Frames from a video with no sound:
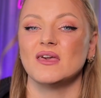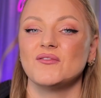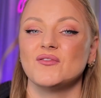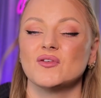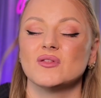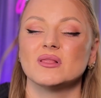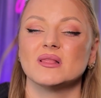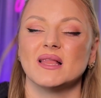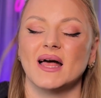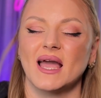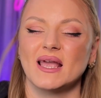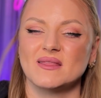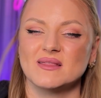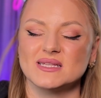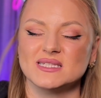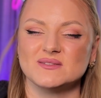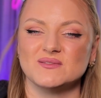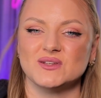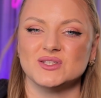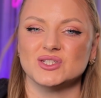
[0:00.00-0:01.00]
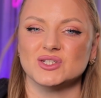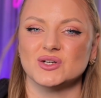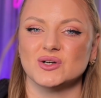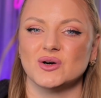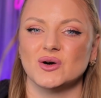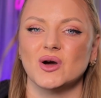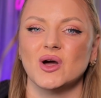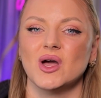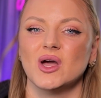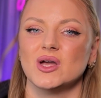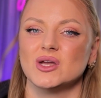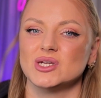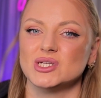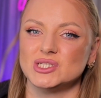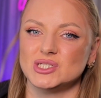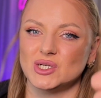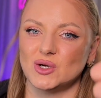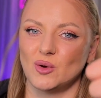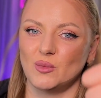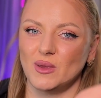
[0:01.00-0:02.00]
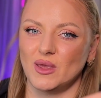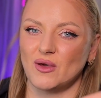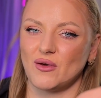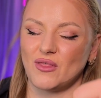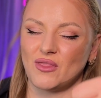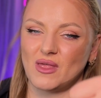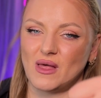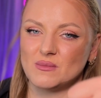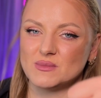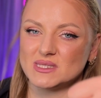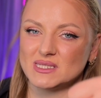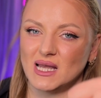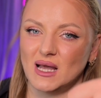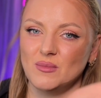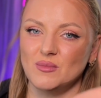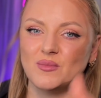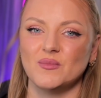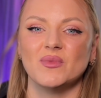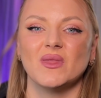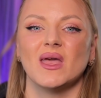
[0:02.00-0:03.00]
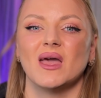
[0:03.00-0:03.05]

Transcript: If you like this video, show me your thumbs up